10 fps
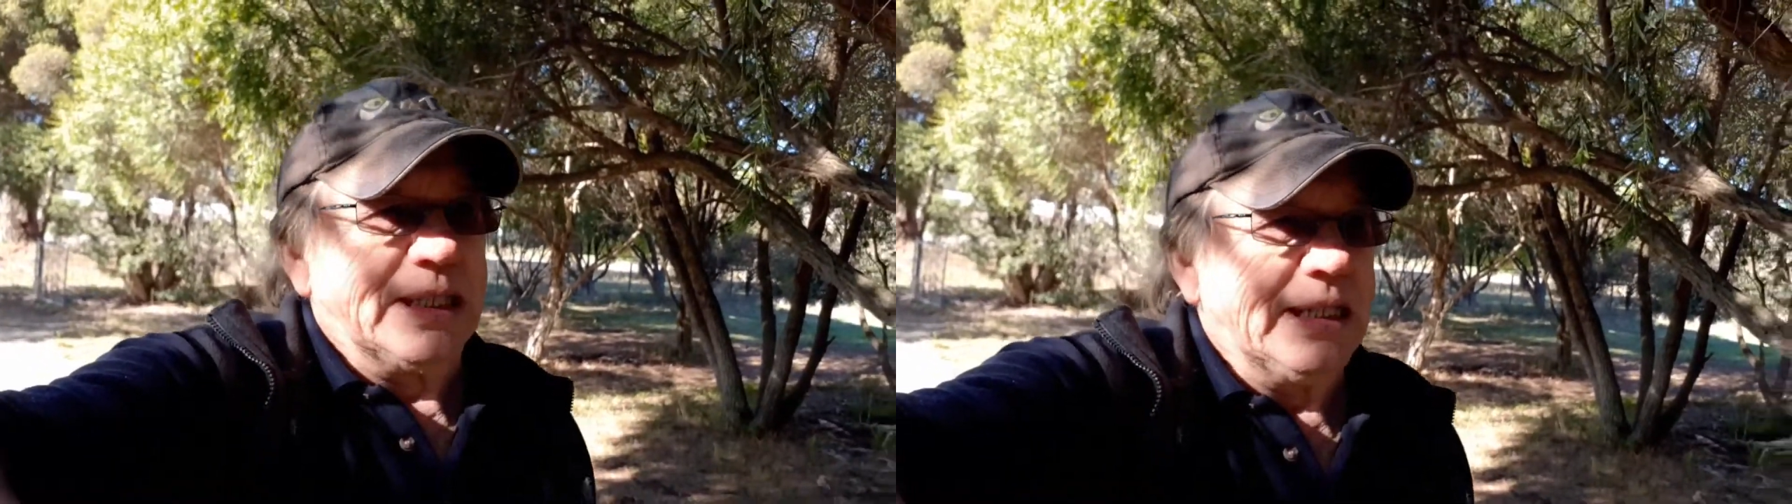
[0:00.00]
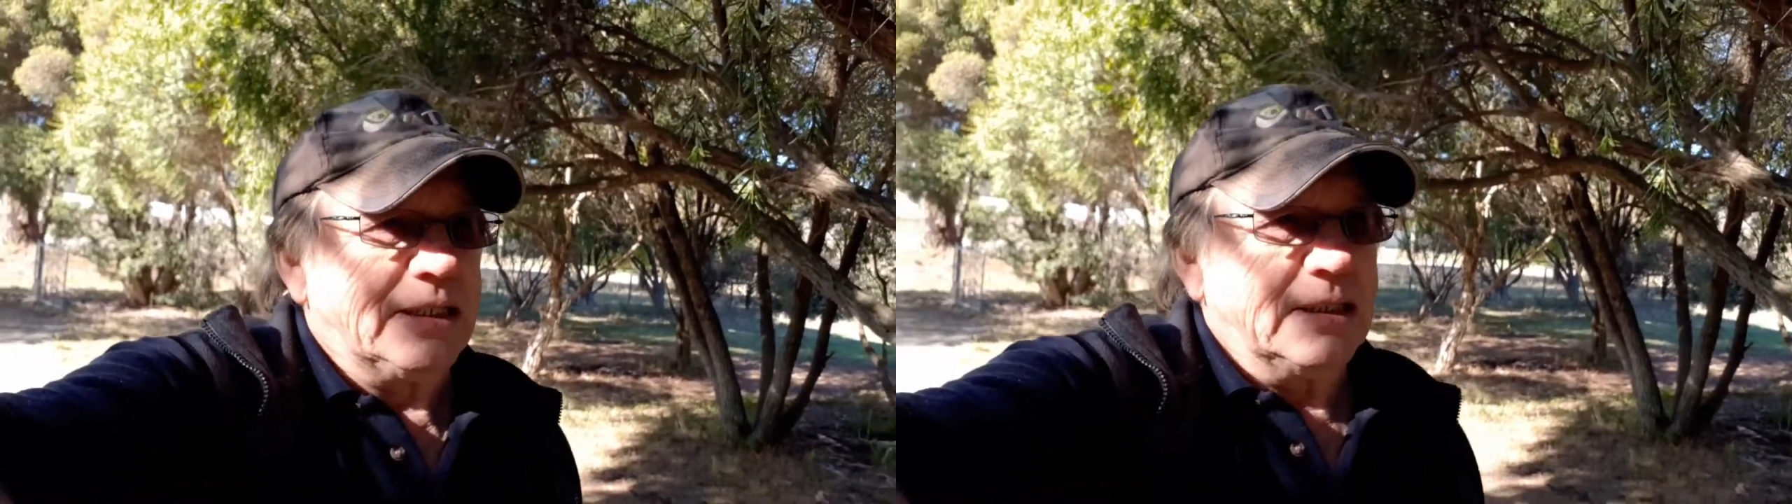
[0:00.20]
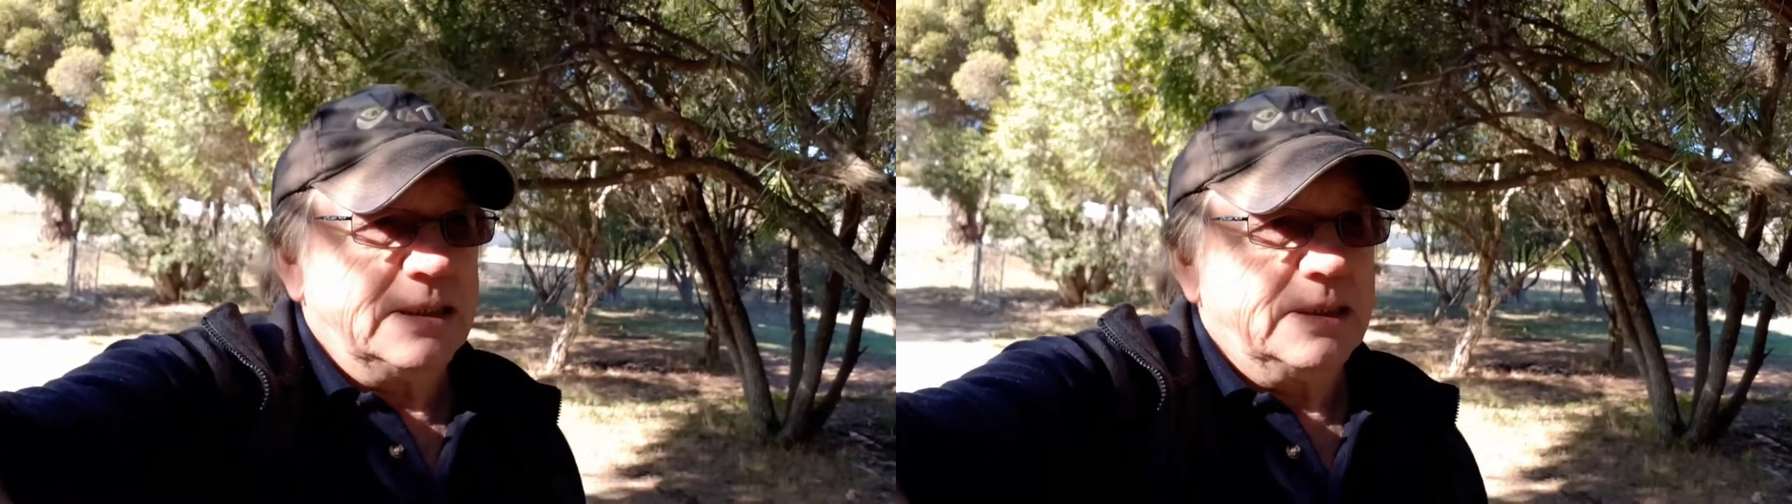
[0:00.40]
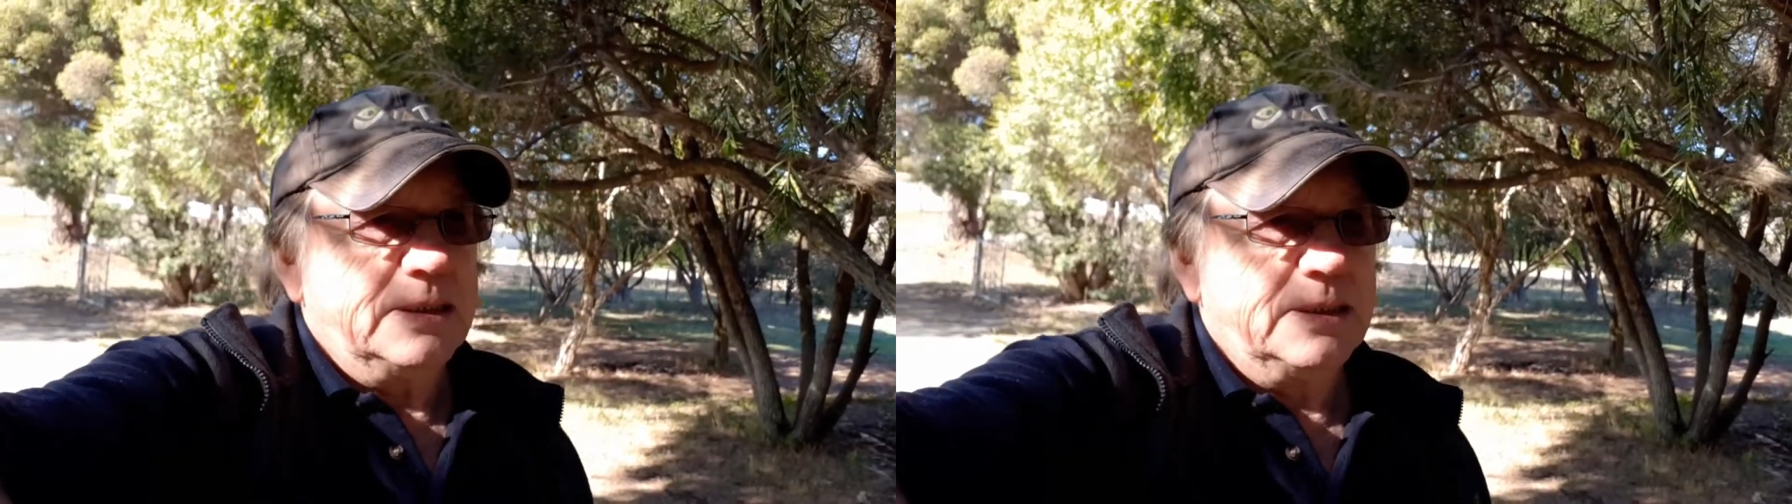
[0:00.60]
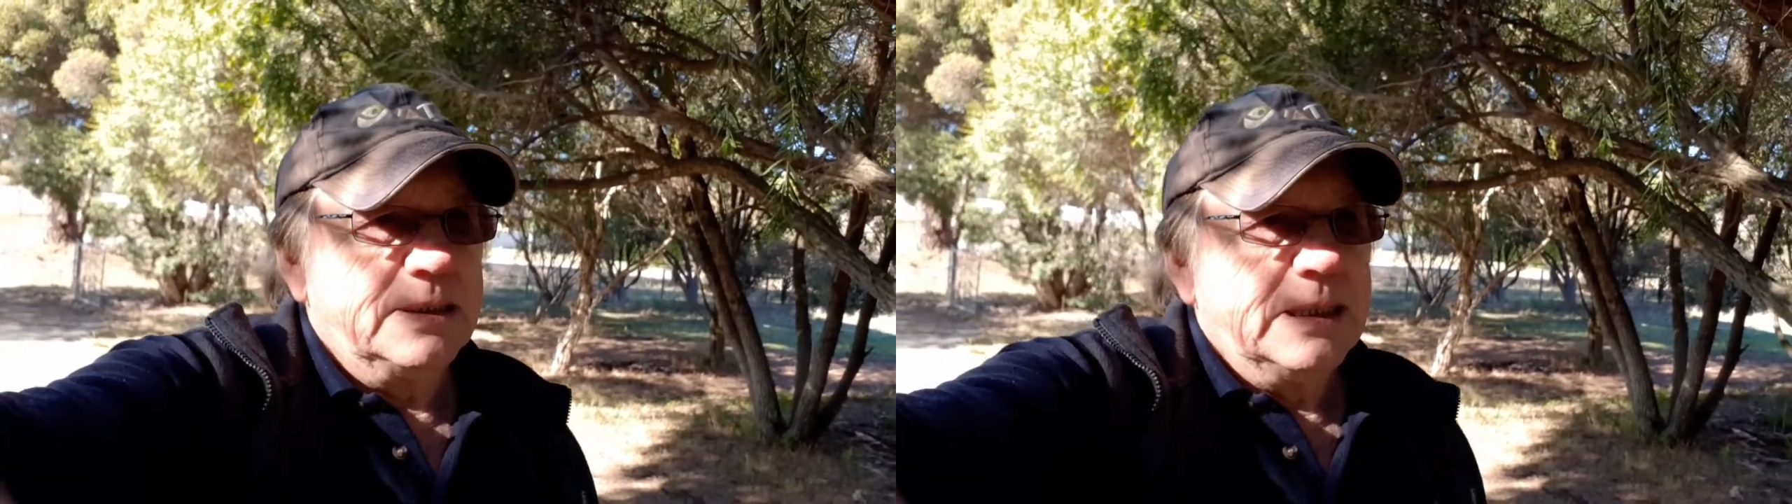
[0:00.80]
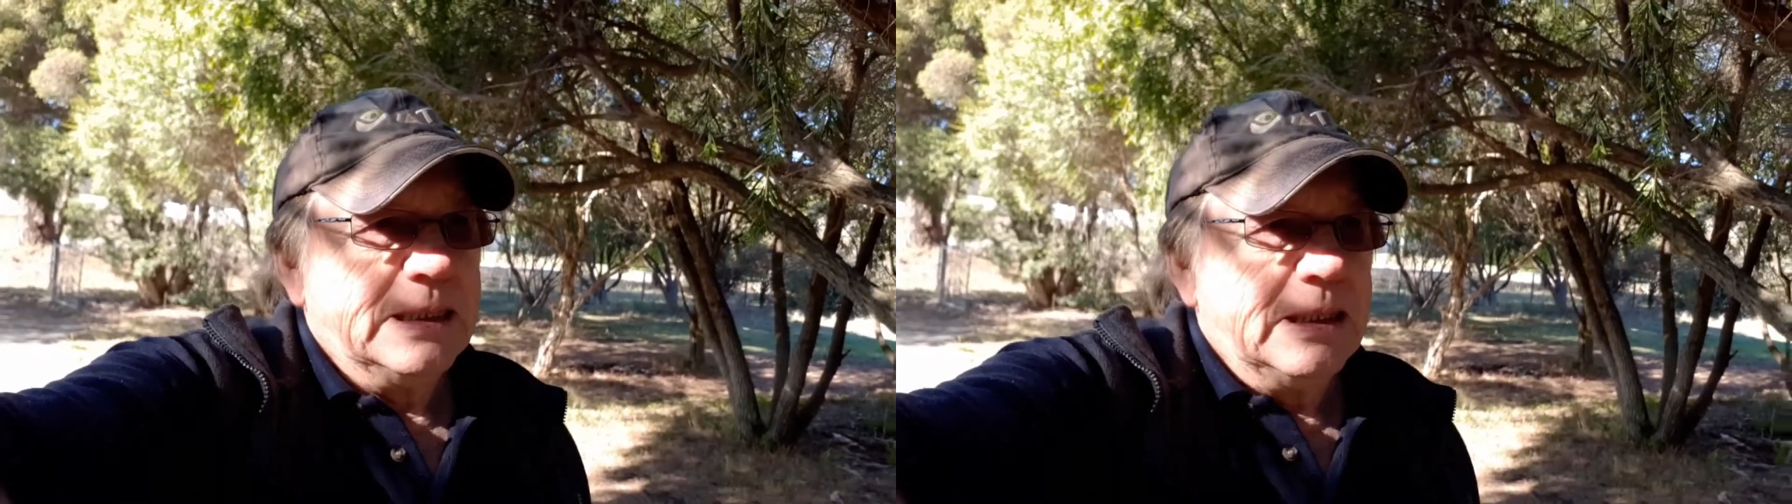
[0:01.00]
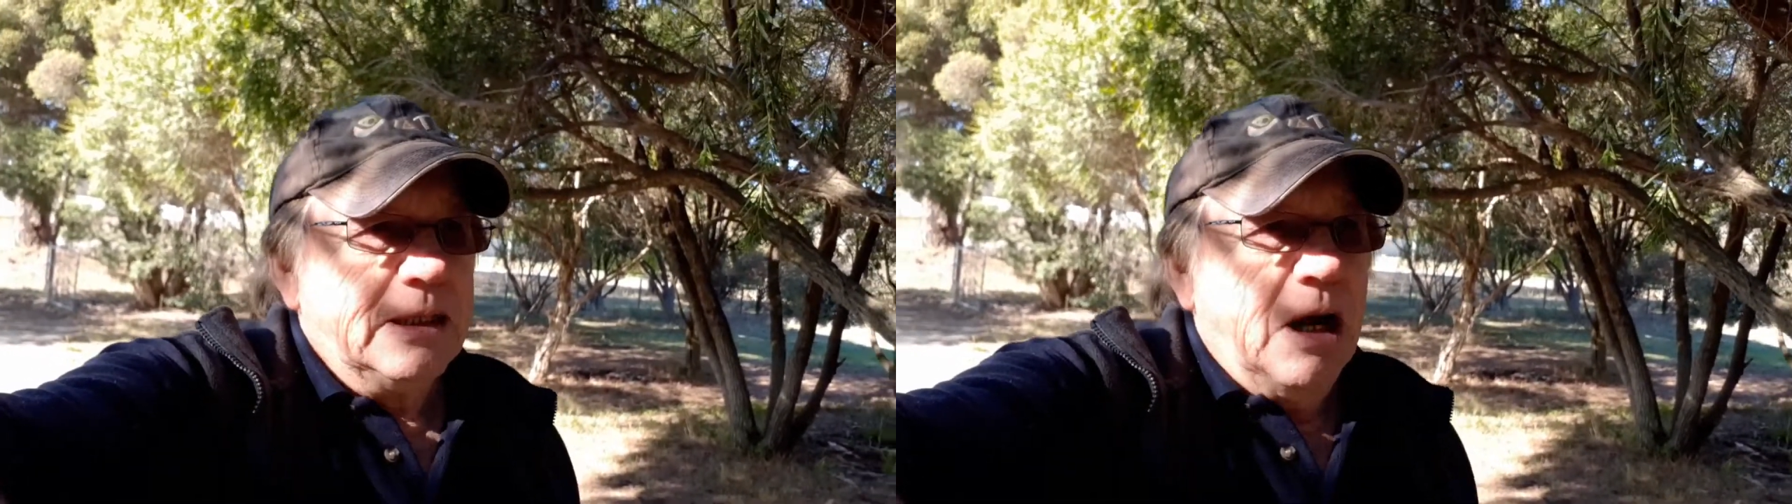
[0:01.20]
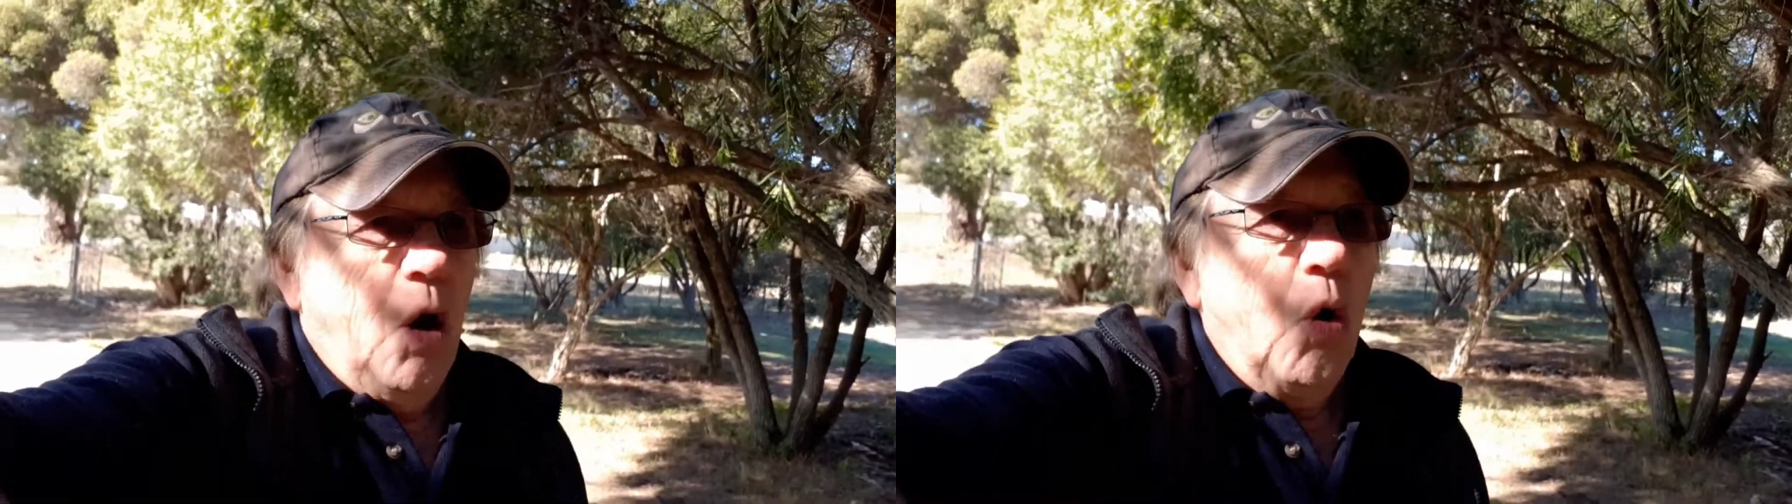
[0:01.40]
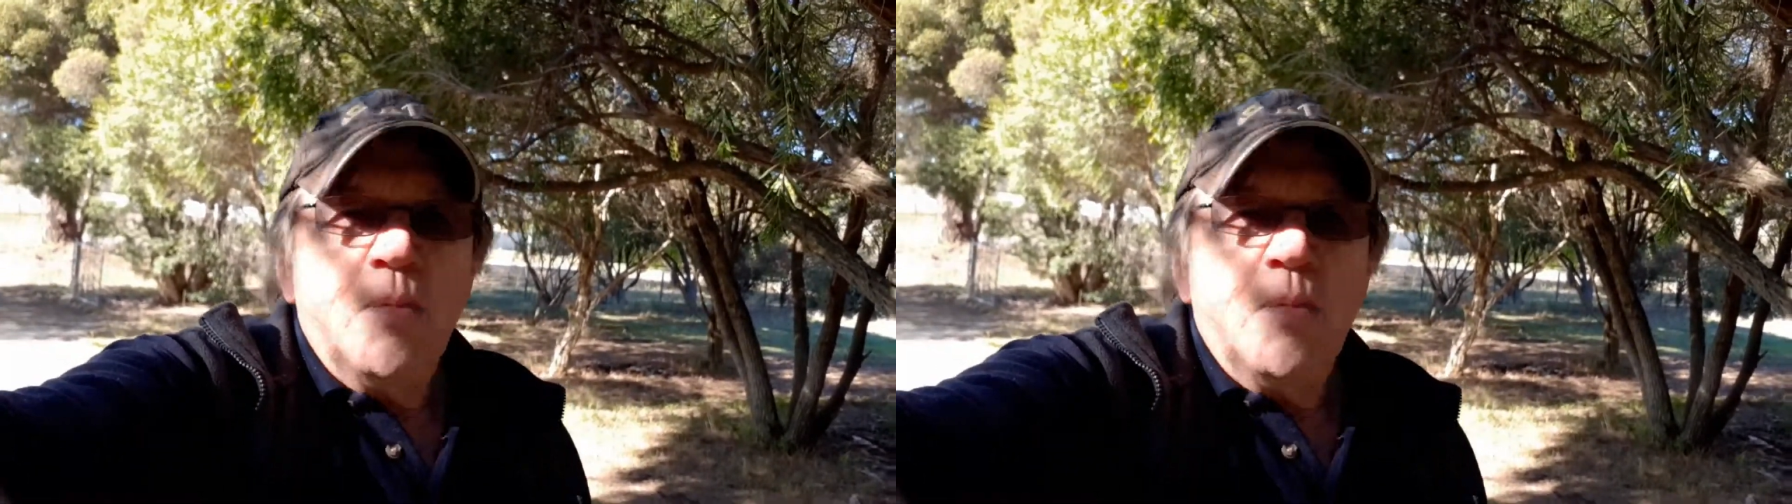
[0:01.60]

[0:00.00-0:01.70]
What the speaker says: get, or